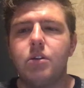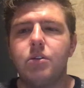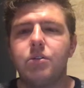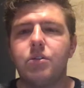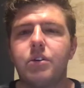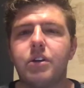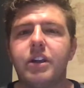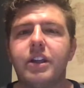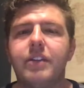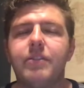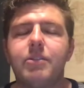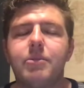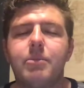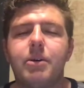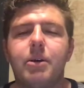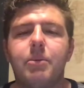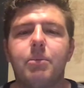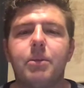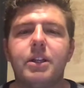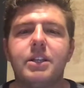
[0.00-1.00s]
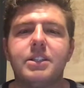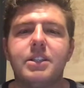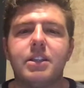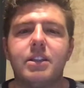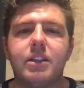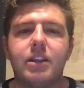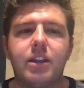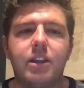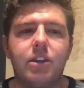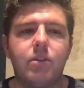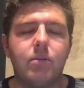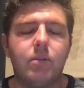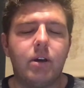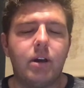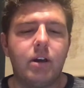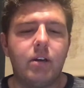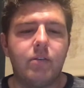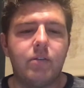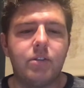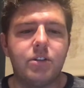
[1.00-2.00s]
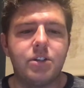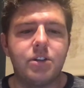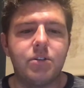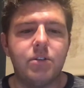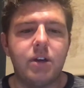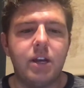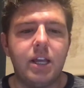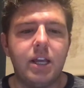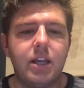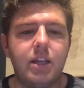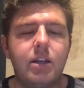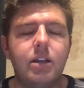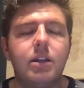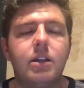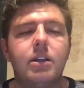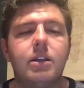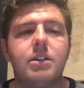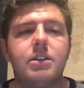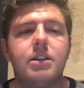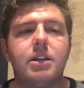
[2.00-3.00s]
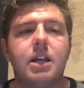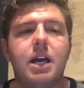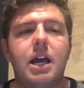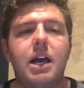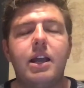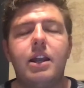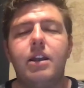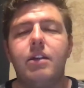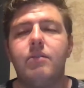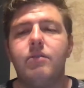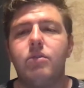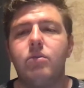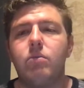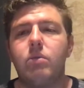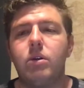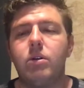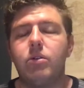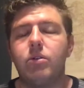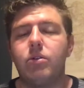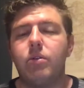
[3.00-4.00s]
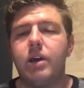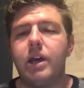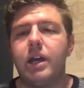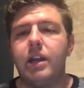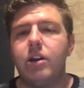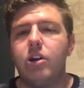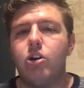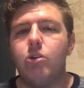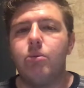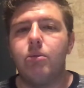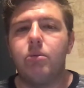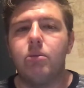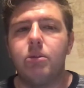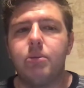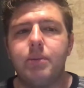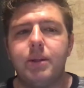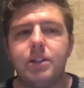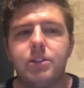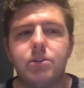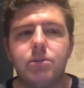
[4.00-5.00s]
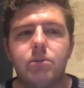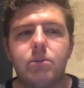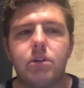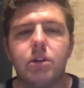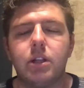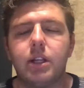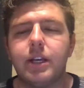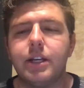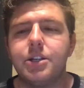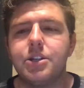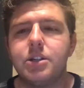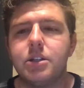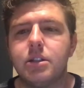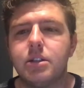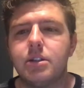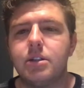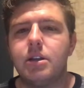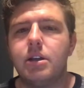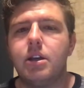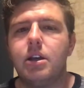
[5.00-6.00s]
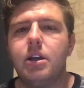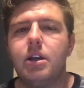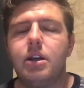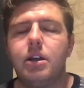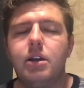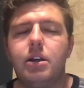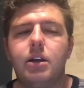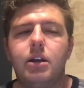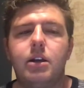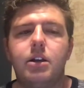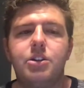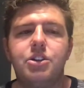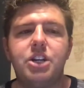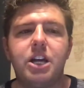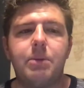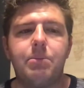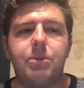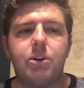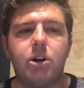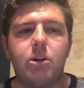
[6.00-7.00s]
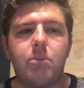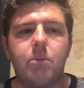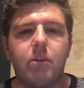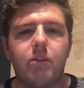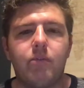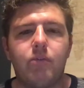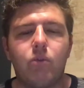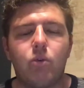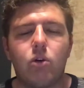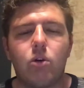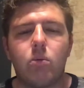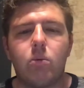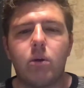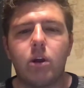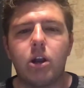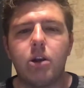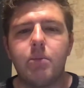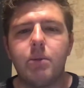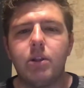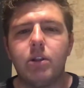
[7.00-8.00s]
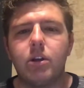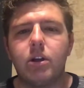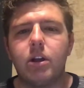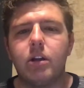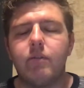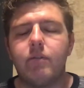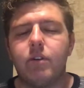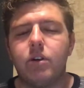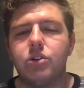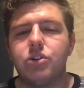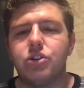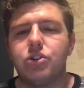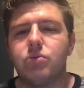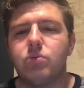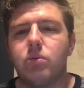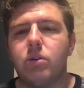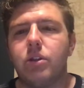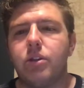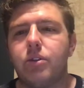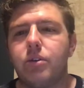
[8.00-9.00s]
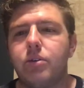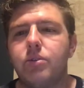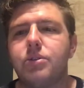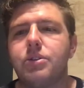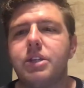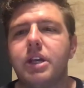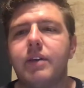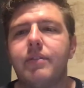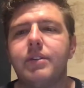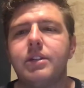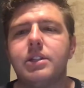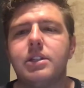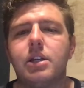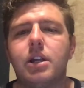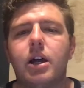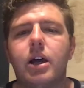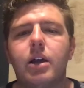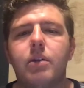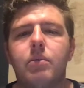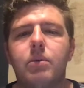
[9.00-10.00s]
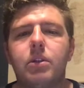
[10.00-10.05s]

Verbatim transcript: Well, good evening, Mount Pleasant. Thank you uh, for tuning in tonight. If you will, go ahead and open with me to Galatians uh, chapter number four. We're going to be looking at verses one through seven tonight.